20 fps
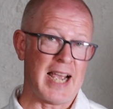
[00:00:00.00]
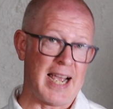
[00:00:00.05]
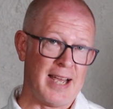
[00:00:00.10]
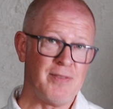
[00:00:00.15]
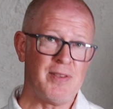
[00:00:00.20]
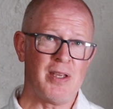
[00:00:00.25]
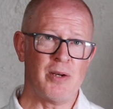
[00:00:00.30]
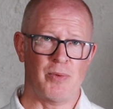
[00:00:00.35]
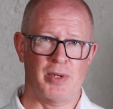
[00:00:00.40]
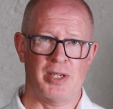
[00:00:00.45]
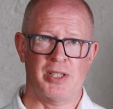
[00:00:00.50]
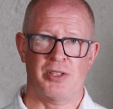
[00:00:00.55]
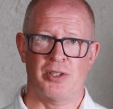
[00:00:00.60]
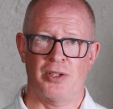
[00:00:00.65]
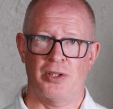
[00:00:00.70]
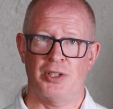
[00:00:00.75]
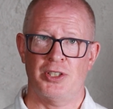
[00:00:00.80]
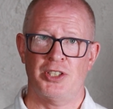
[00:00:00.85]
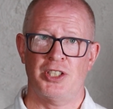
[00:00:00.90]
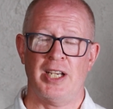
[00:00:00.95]
and their
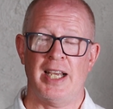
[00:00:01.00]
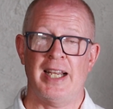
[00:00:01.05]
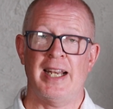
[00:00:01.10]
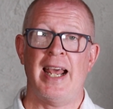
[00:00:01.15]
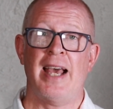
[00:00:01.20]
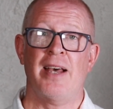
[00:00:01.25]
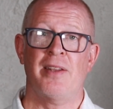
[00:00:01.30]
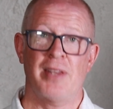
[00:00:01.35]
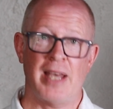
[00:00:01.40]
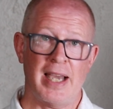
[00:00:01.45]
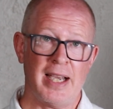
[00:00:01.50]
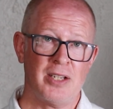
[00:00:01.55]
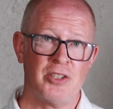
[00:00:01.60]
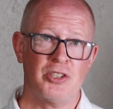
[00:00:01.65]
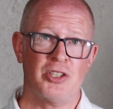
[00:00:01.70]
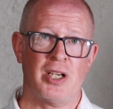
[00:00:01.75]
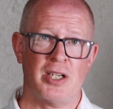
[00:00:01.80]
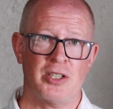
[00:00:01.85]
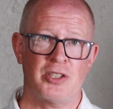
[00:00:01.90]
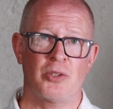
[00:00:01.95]
research and how they can
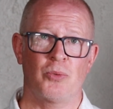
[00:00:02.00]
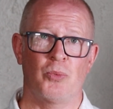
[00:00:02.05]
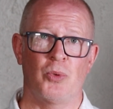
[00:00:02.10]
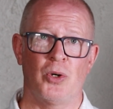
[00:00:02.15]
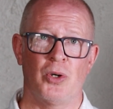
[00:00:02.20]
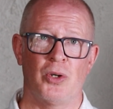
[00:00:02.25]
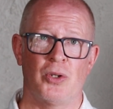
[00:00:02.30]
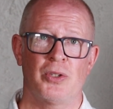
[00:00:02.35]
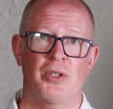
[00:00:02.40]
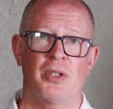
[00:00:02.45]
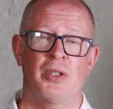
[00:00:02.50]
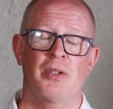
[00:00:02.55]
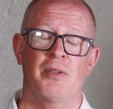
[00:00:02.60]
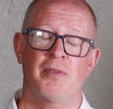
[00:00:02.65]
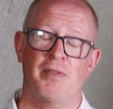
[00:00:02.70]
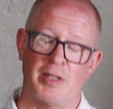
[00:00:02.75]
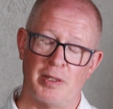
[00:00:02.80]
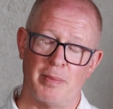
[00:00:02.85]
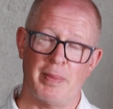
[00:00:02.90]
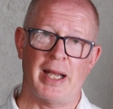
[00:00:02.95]
change the world
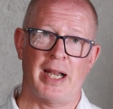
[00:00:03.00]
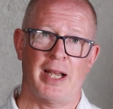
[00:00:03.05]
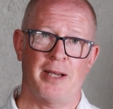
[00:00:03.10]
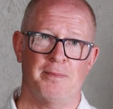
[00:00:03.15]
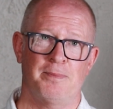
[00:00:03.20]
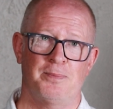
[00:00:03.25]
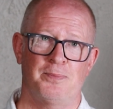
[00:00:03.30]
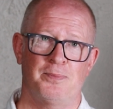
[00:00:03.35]
for the better.